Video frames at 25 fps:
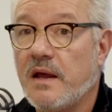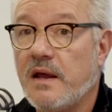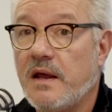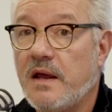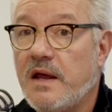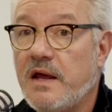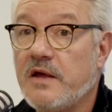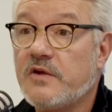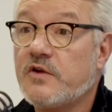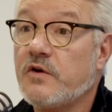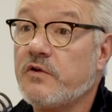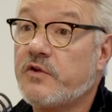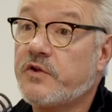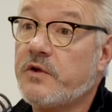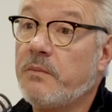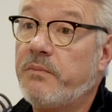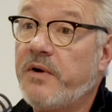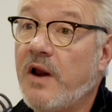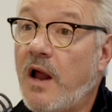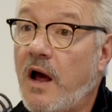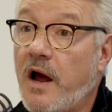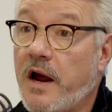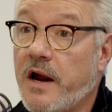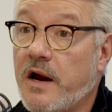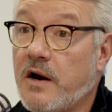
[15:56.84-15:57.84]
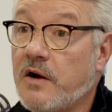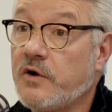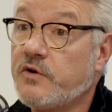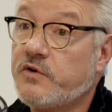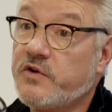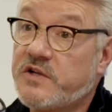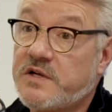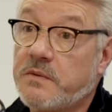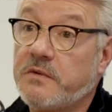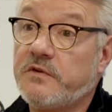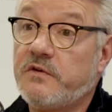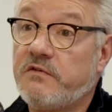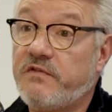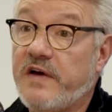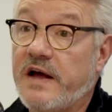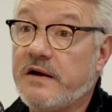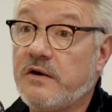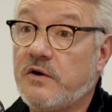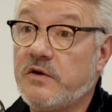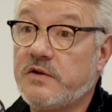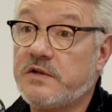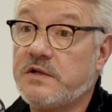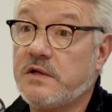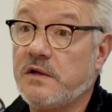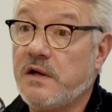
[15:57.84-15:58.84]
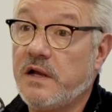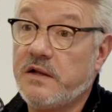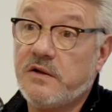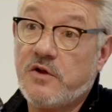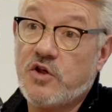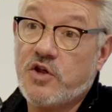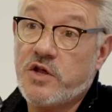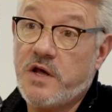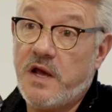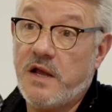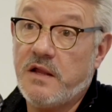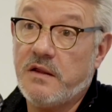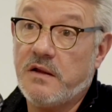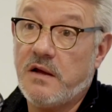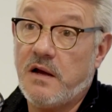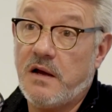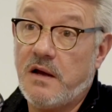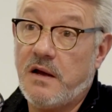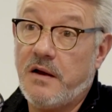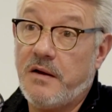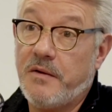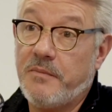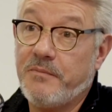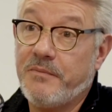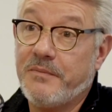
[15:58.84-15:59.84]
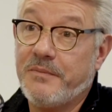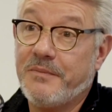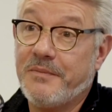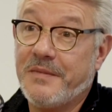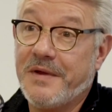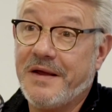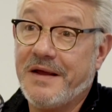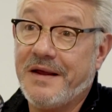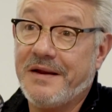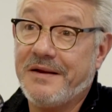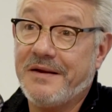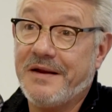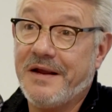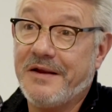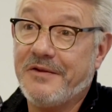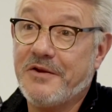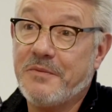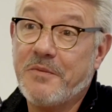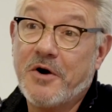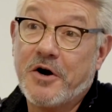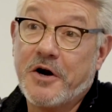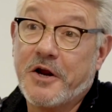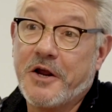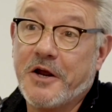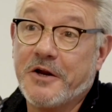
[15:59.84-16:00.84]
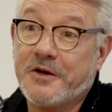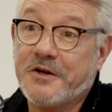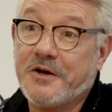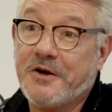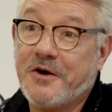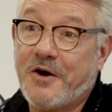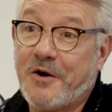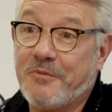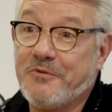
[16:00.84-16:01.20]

He is a supplier to some of the vendors in the market.